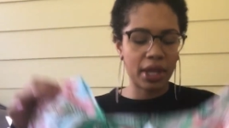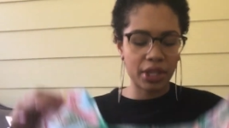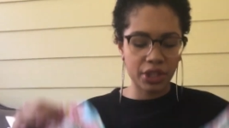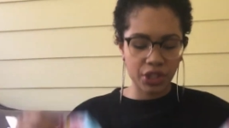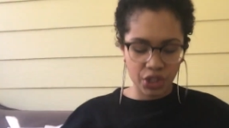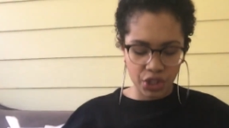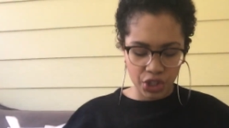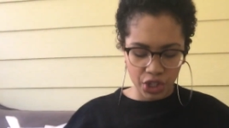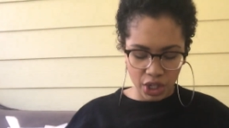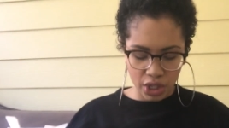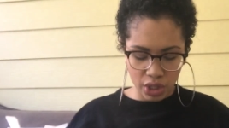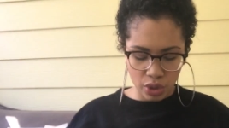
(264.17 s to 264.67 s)

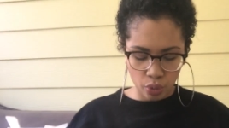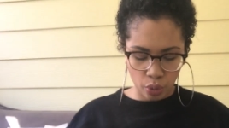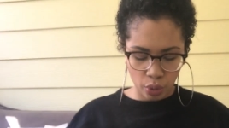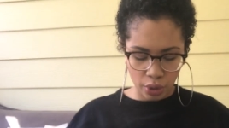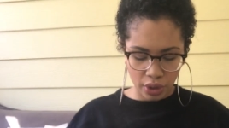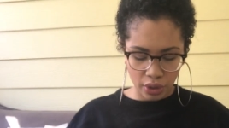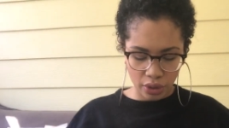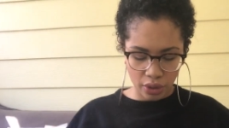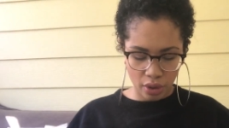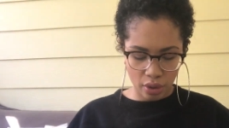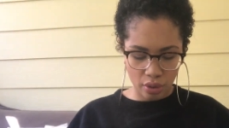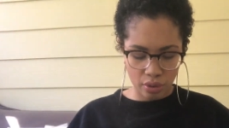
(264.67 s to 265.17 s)
It's just
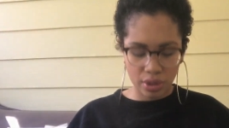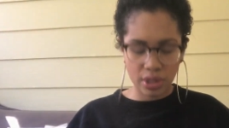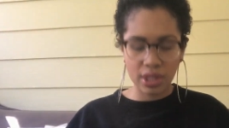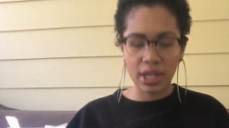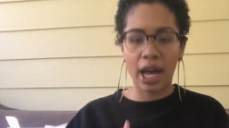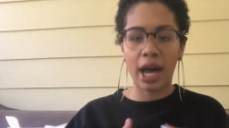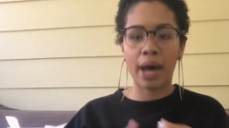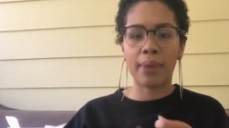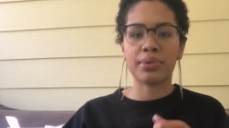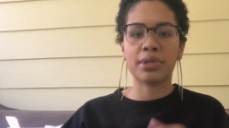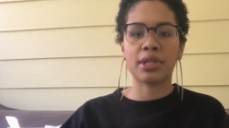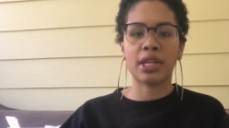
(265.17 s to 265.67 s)
one of those
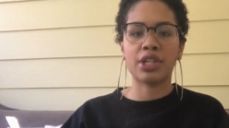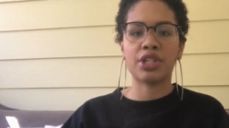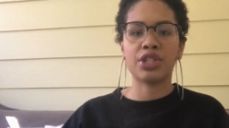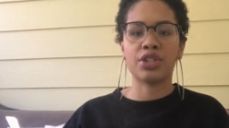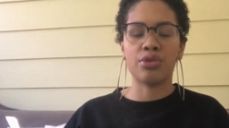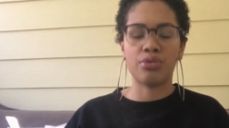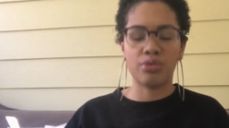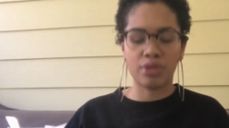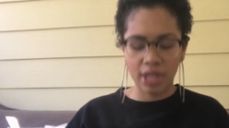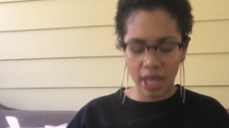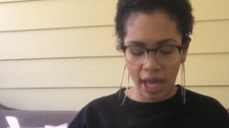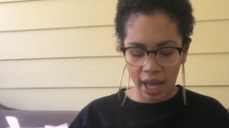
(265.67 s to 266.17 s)
tops
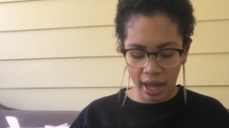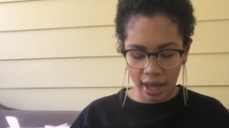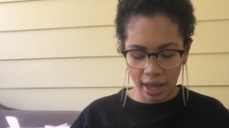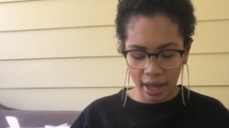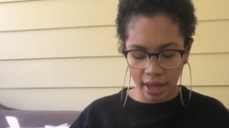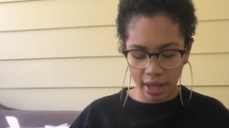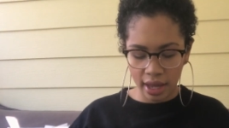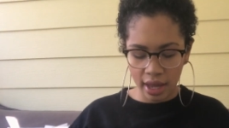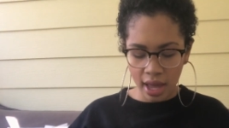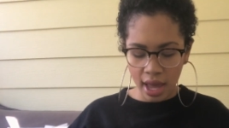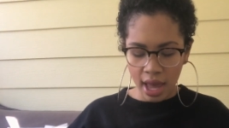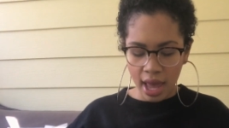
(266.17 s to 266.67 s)
that you
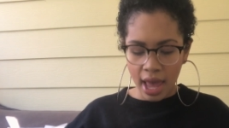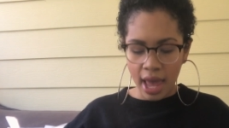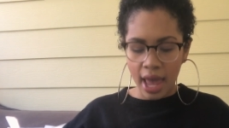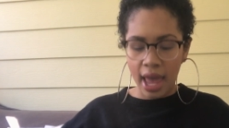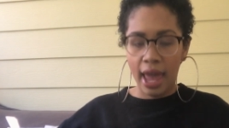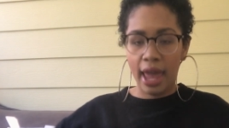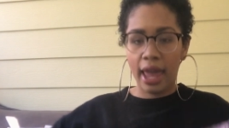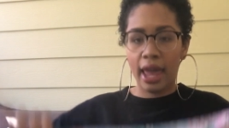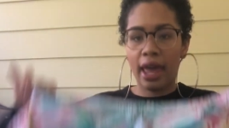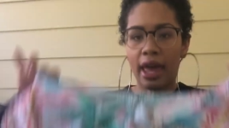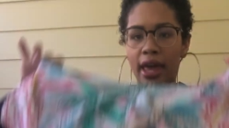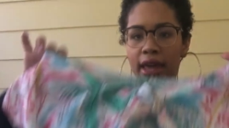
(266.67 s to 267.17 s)
tie,
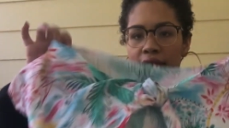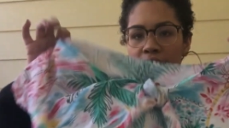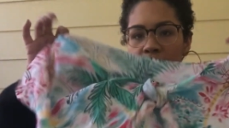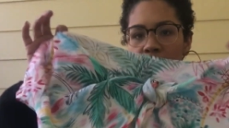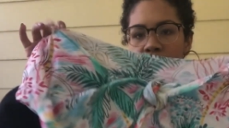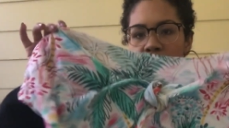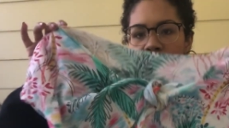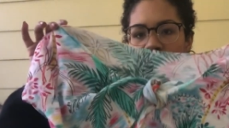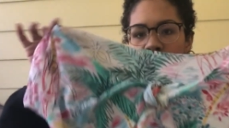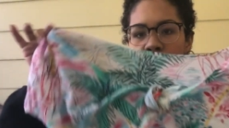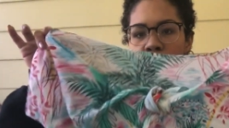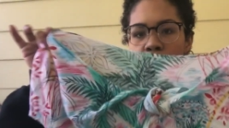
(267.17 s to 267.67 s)
and
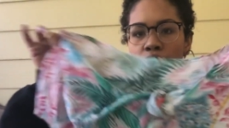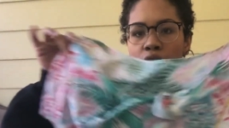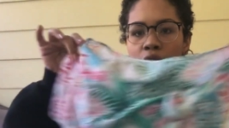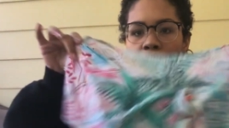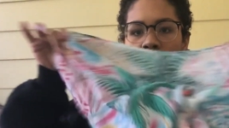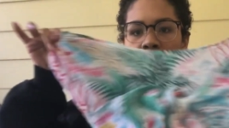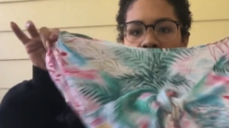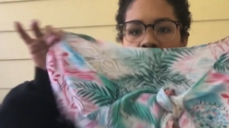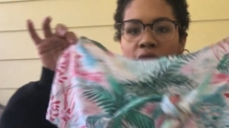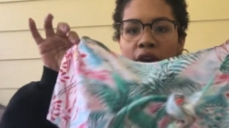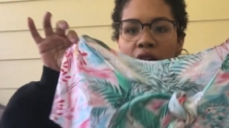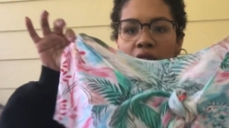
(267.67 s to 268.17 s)
this just
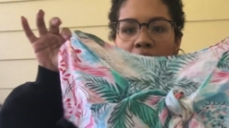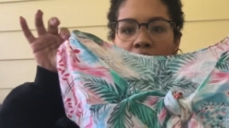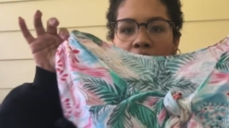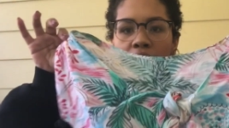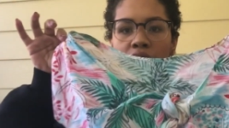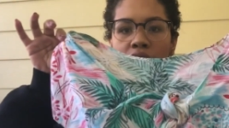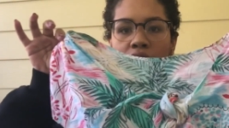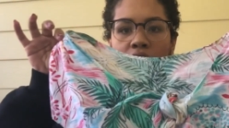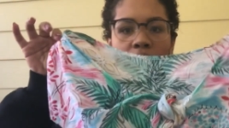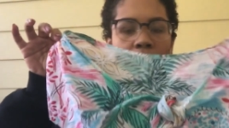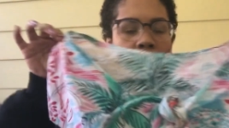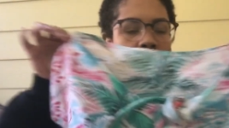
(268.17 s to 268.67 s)
screams
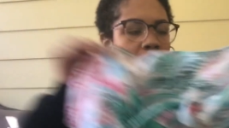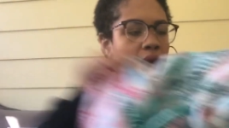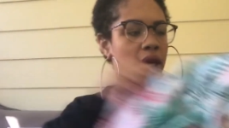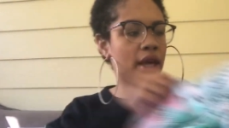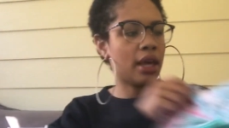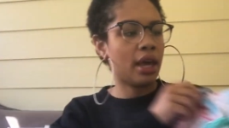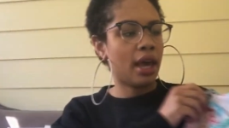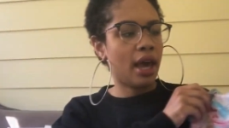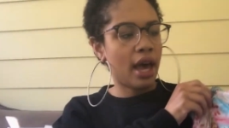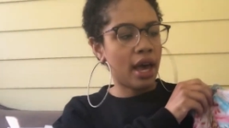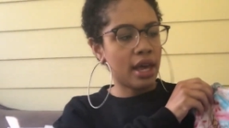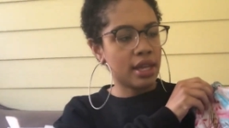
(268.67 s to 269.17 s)
vacation to
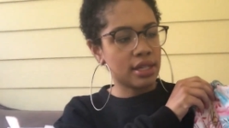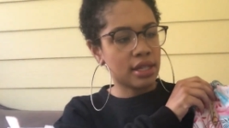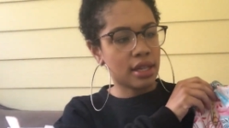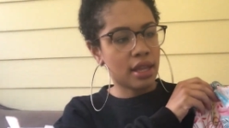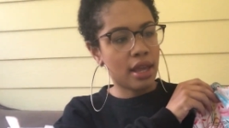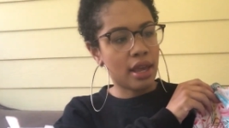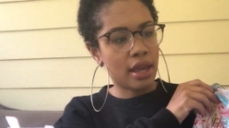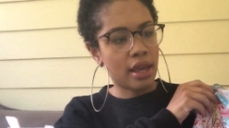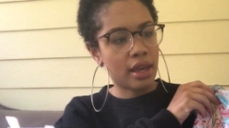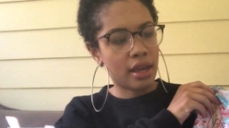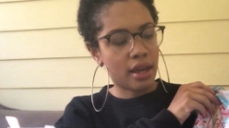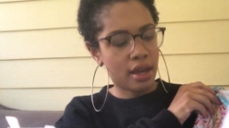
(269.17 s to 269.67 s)
me. It has
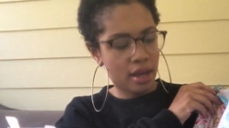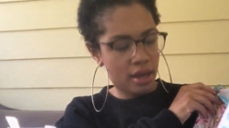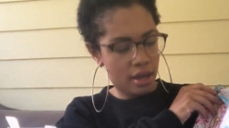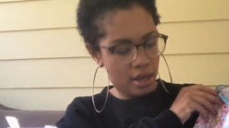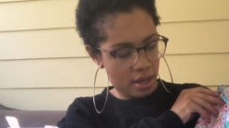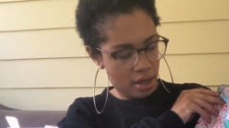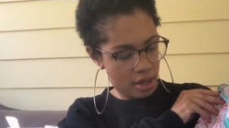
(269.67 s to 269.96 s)
like